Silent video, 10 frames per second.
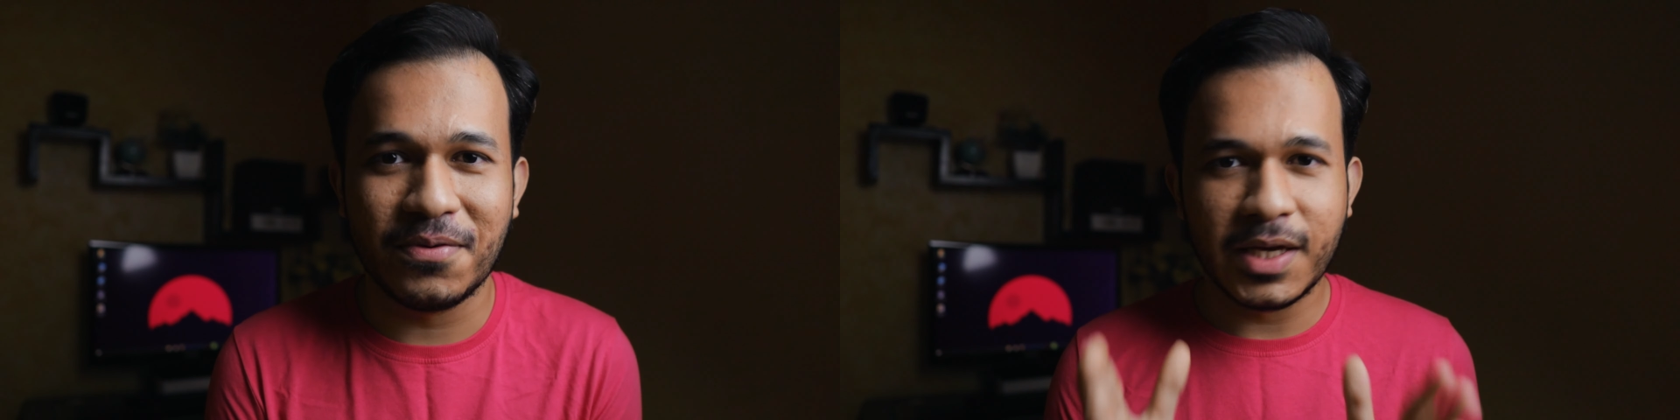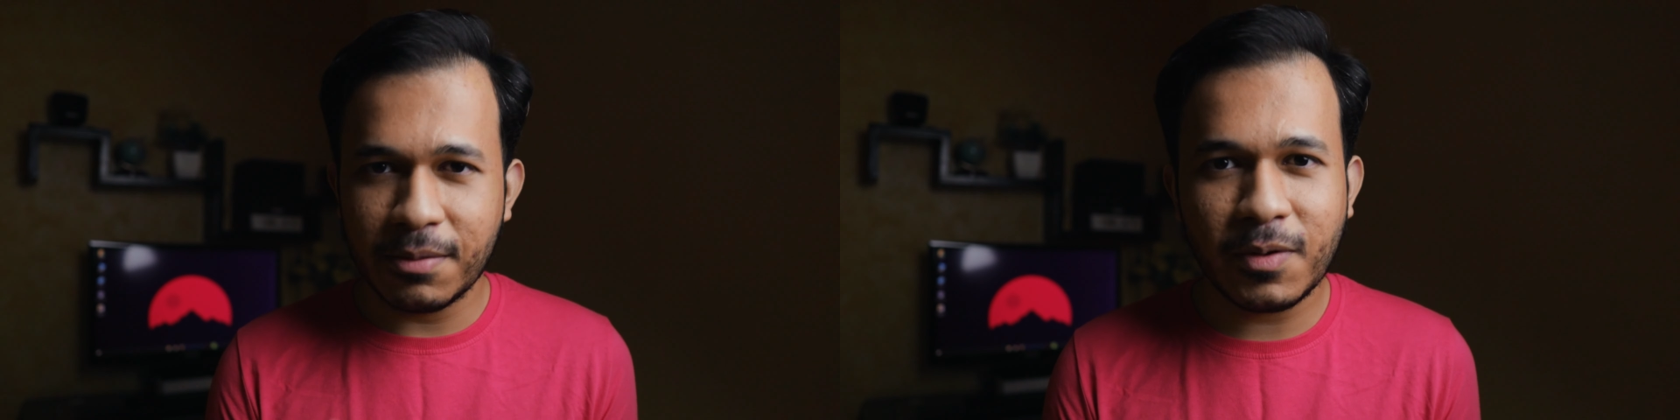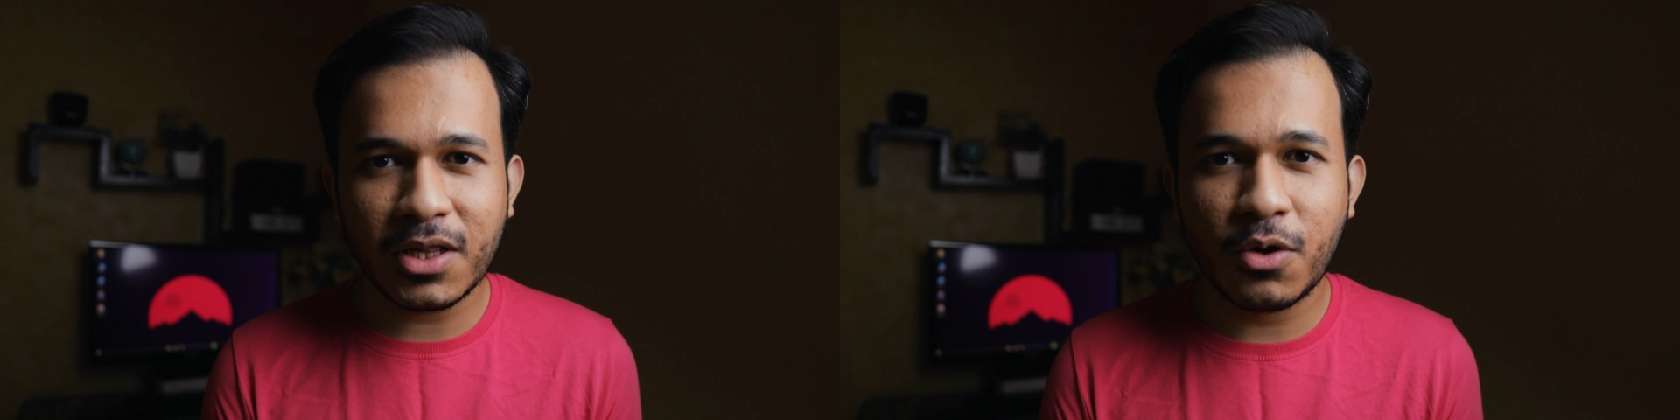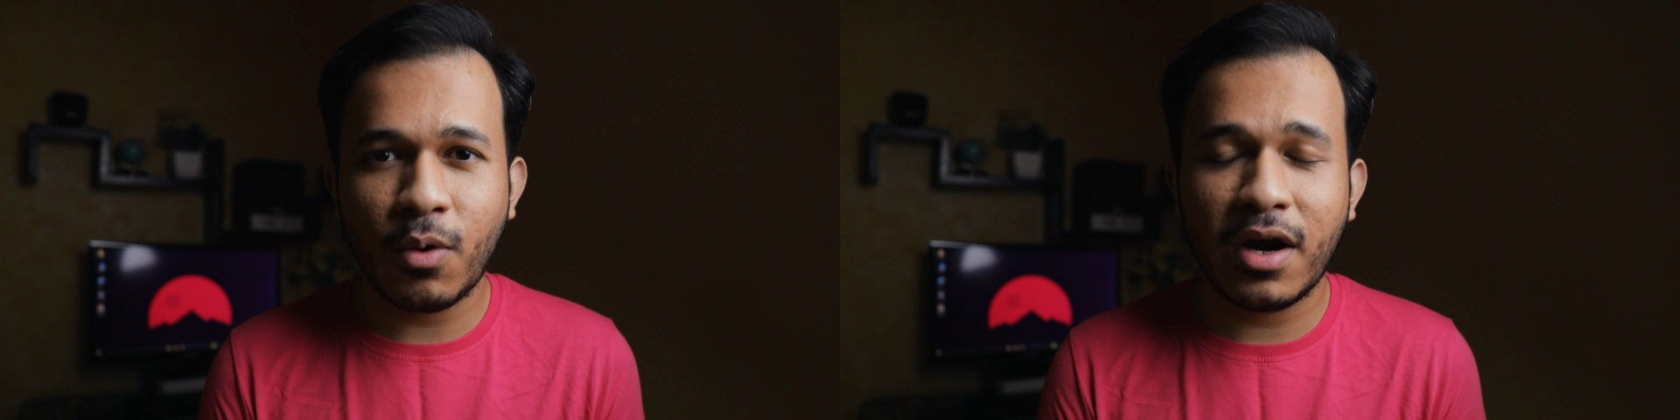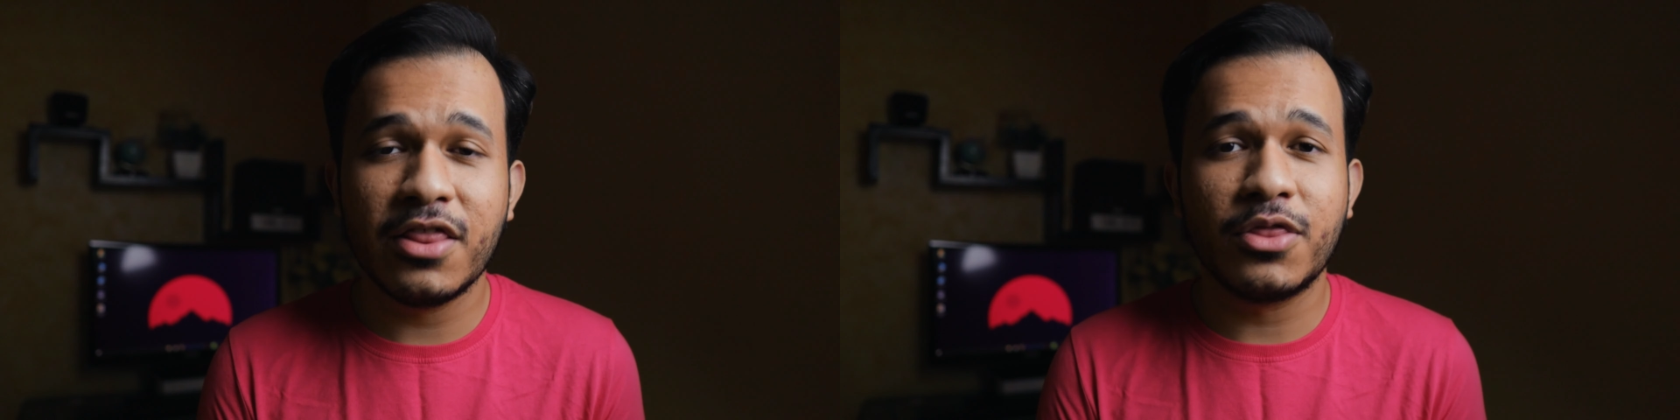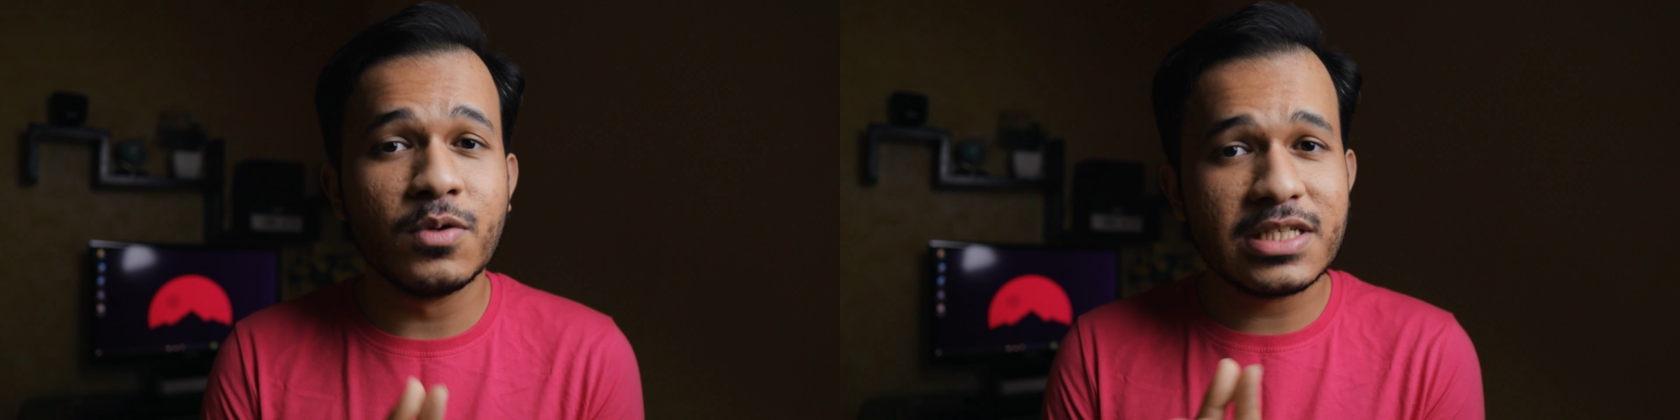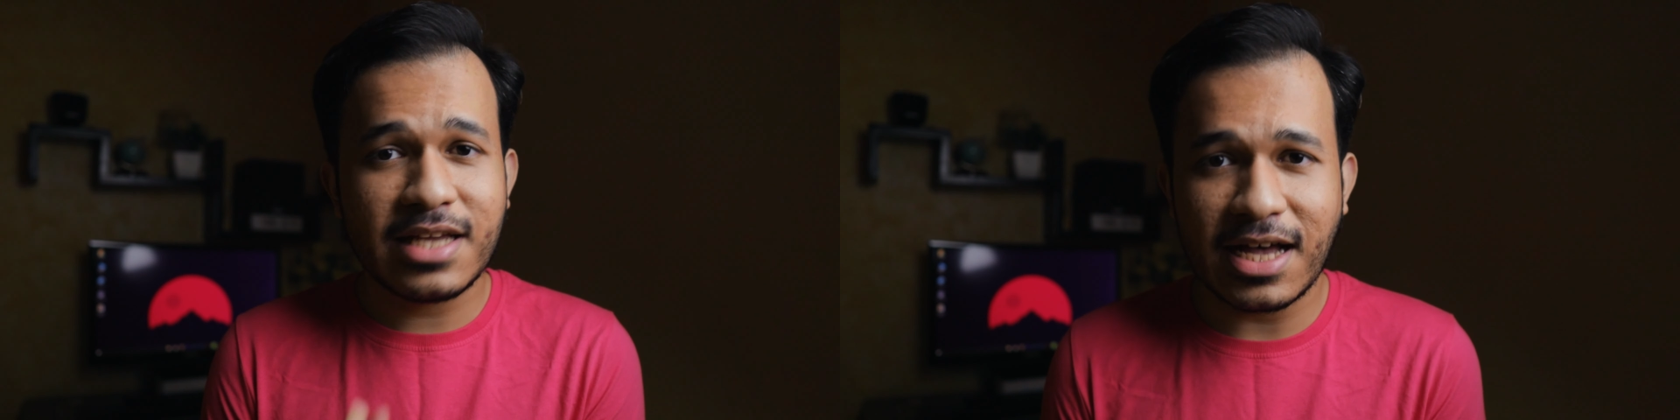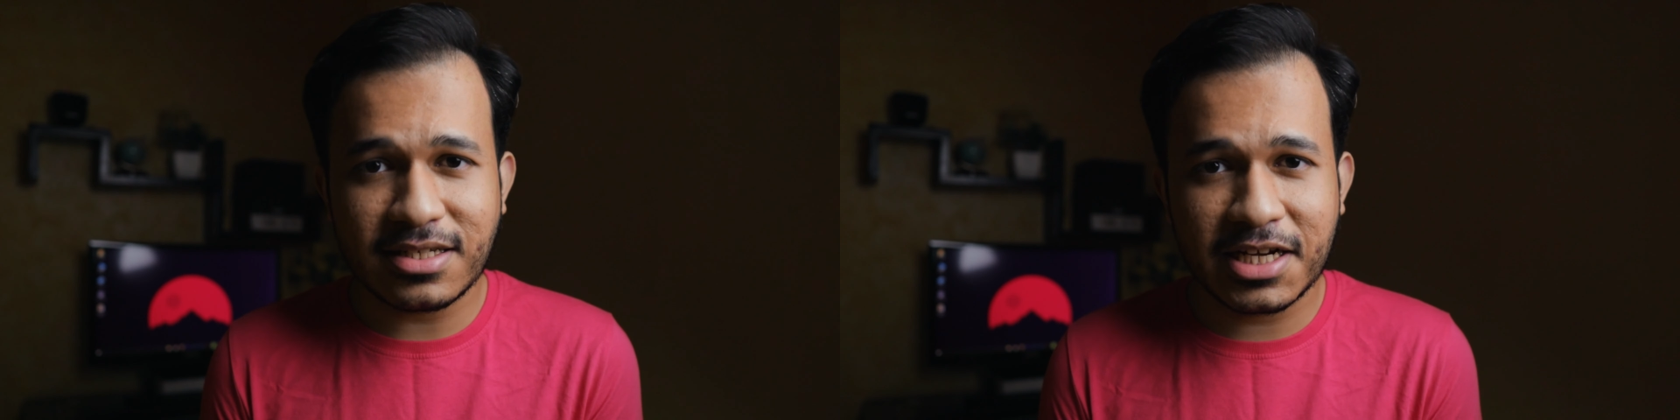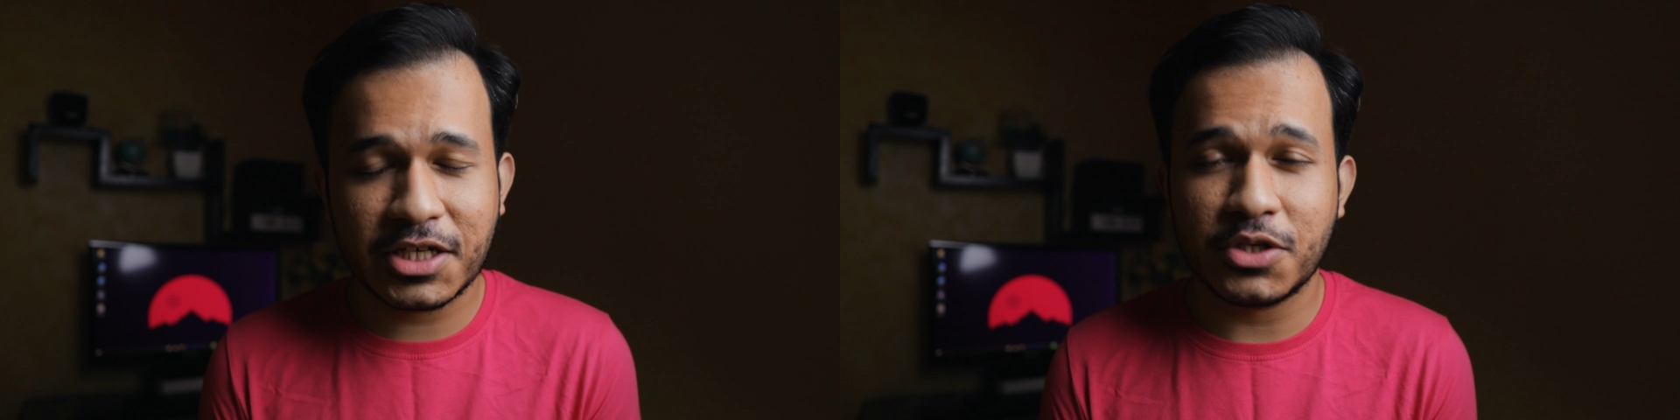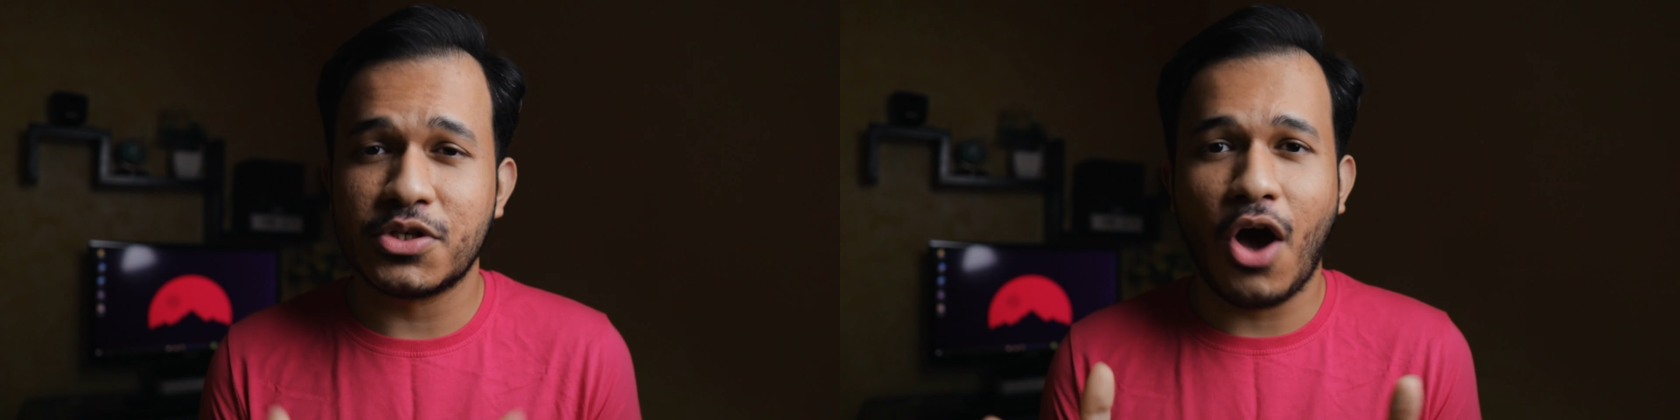People who are
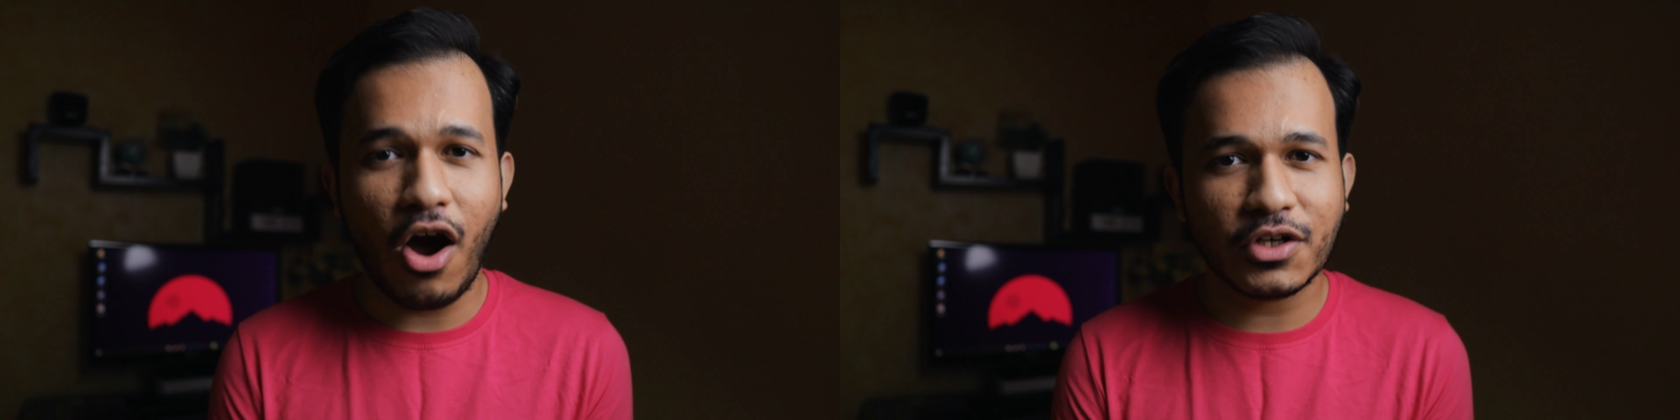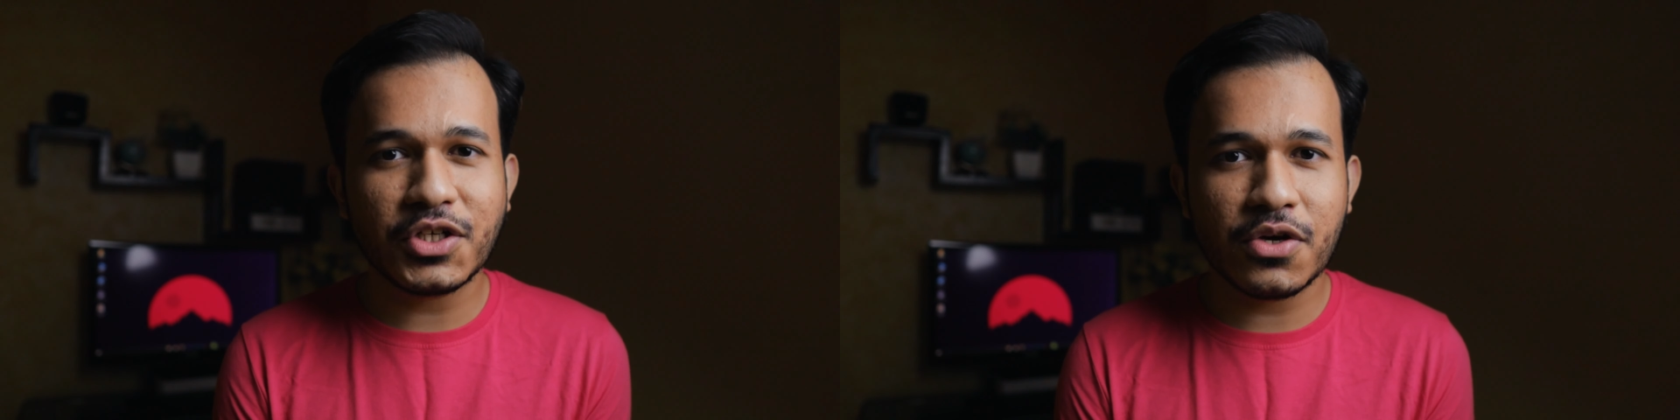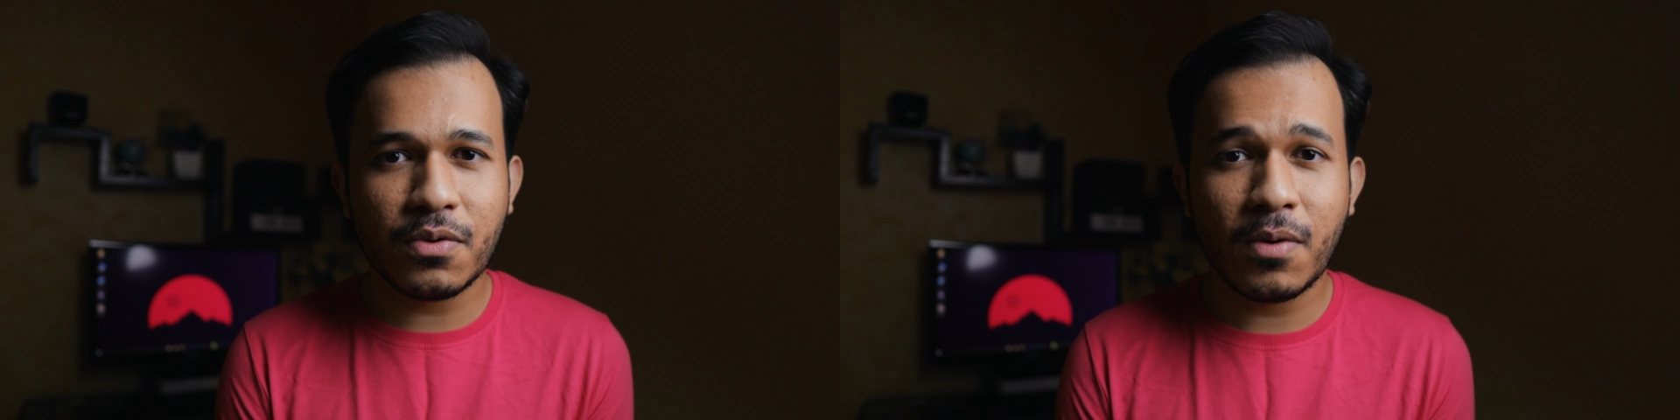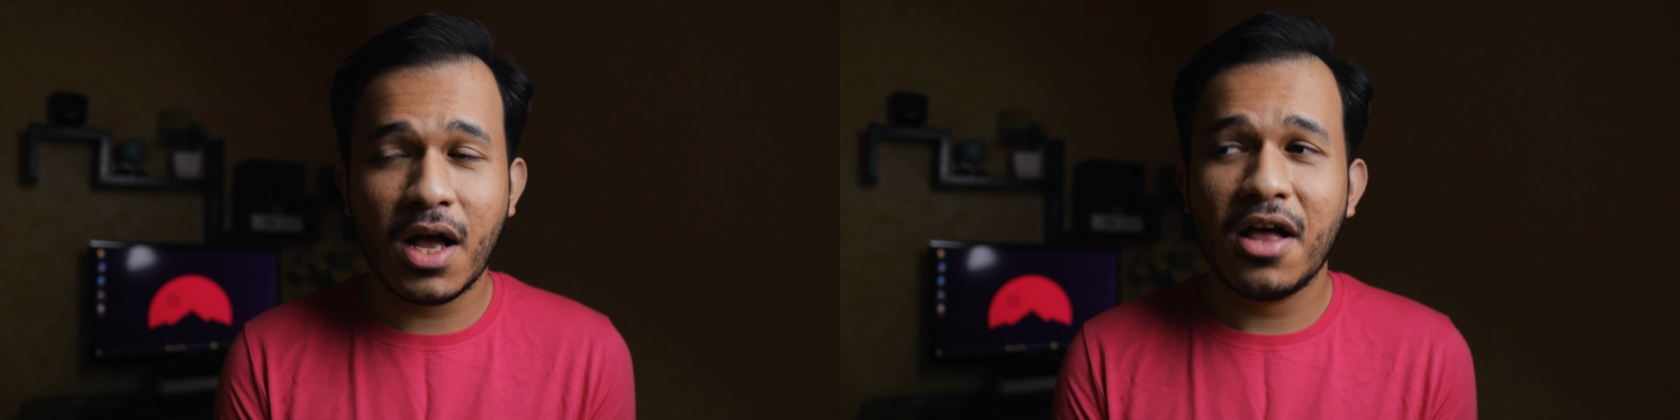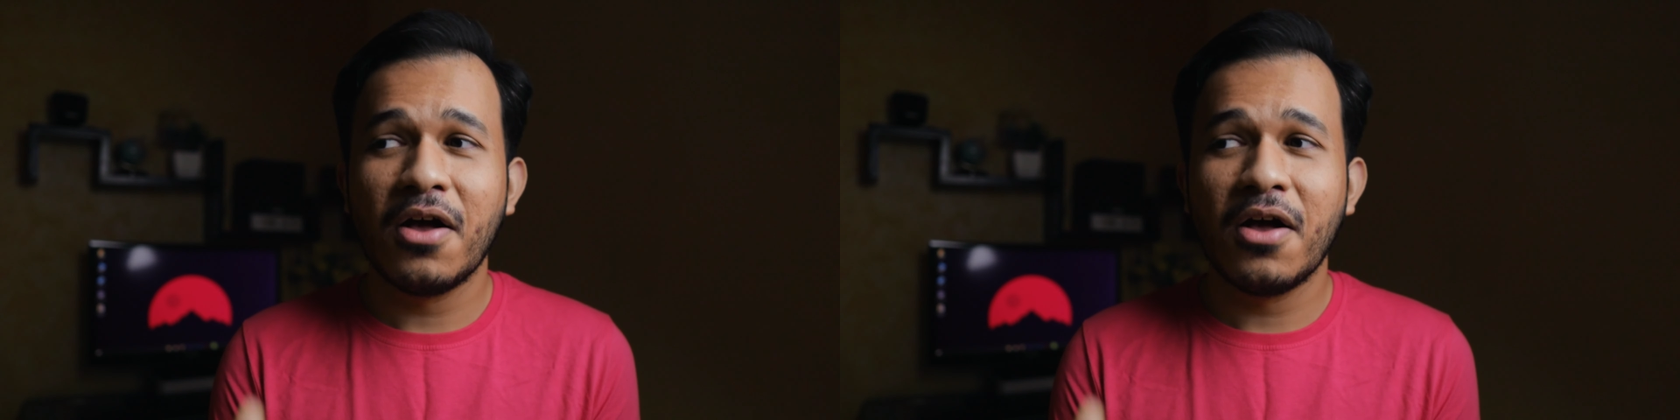enthusiastic to talk to you